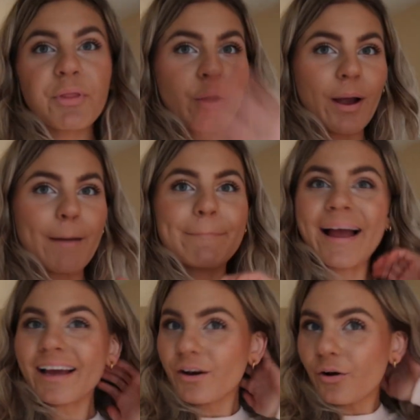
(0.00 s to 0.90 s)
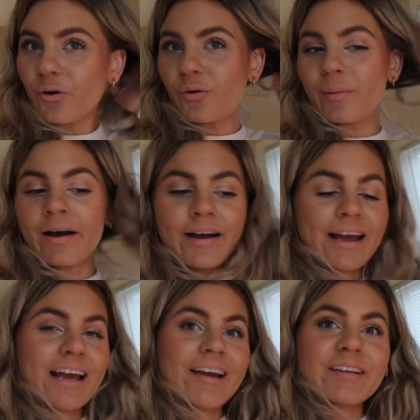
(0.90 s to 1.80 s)
Okay, back at home,
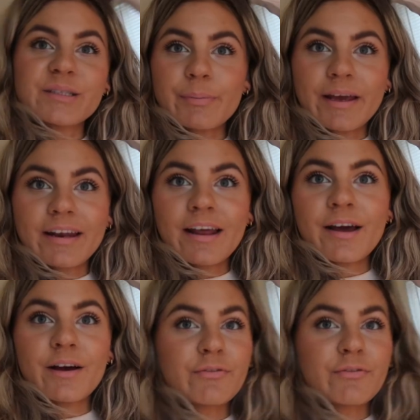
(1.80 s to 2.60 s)
it's been a